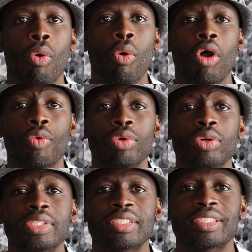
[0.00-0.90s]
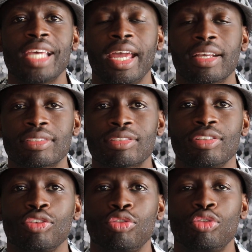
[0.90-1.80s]
oral
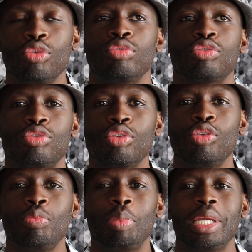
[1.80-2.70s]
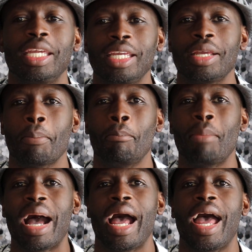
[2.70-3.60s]
sex used to be
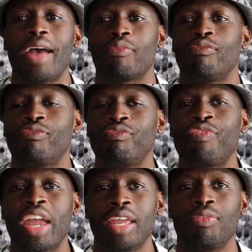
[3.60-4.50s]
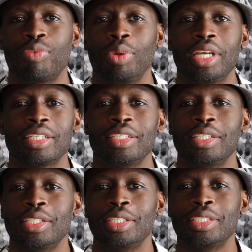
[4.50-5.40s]
my favorite
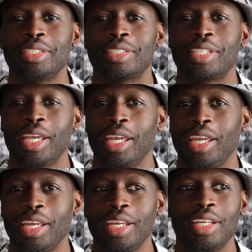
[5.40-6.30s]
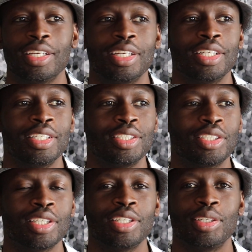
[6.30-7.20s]
thing
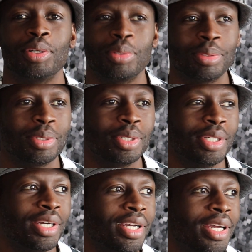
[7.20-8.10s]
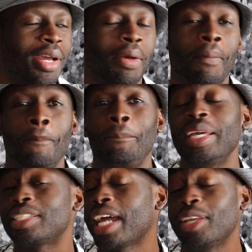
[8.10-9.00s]
to do.
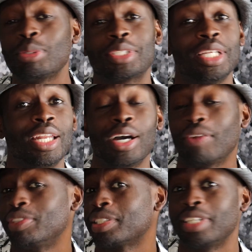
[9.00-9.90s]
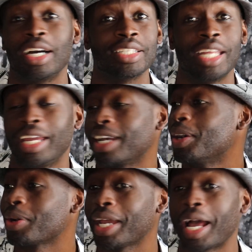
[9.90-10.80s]
Bitch, I used to love to suck
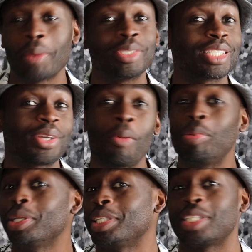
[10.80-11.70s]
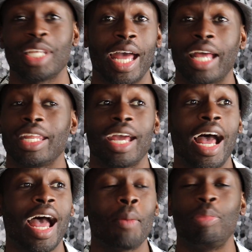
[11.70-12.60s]
dick, okay? I'm just gonna put the shit out
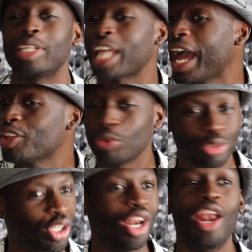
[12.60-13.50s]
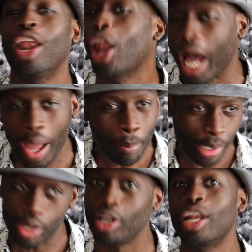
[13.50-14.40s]
there. I, bitch, I used to, I
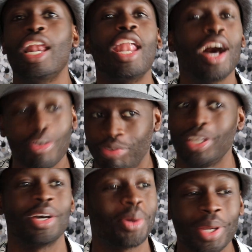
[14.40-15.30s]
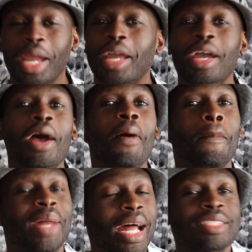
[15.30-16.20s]
mean, love it, okay?
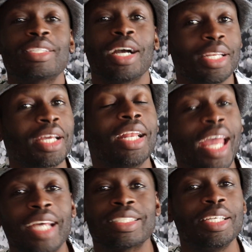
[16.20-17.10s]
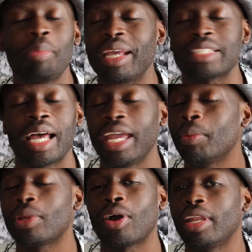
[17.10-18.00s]
But I suck the classy base. I
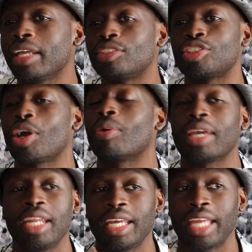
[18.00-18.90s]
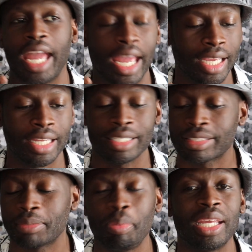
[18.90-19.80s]
ain't with all that choking and gagging and
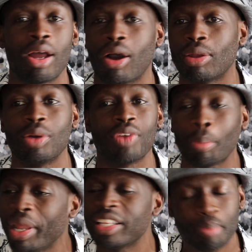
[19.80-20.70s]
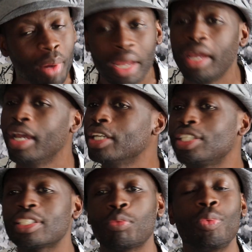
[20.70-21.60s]
spit all over the place. But
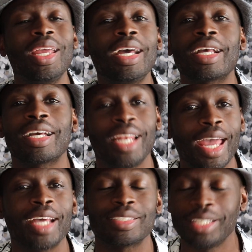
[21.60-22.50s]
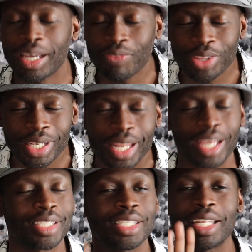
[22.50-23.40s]
just real class,
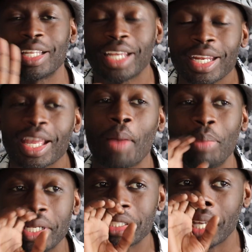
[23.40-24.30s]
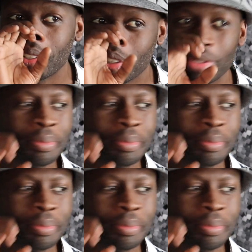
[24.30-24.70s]
nevertheless, and, and none of y'all business how you do